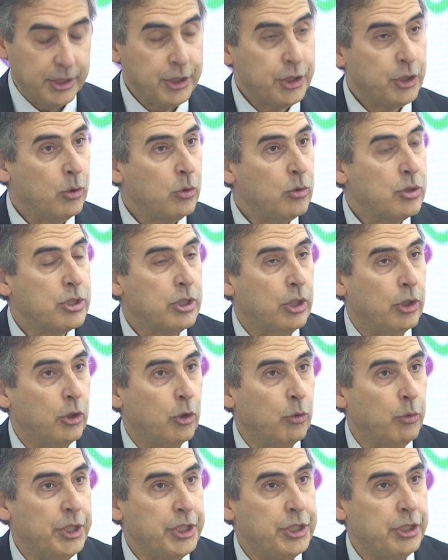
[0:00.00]
chose the
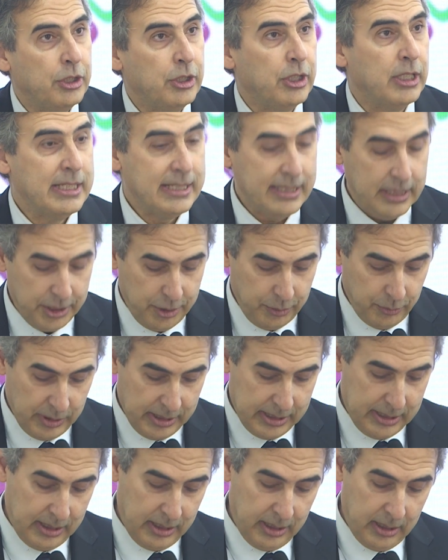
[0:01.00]
Norwegian
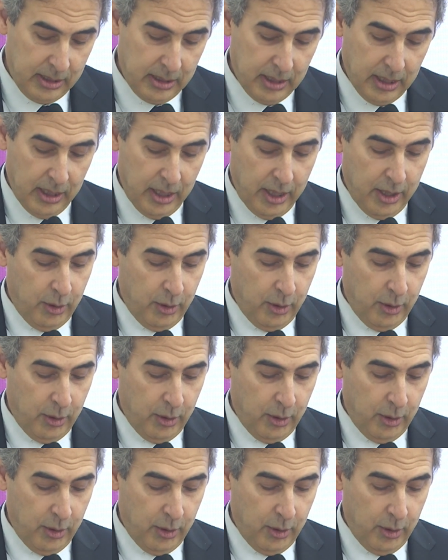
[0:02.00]
constituency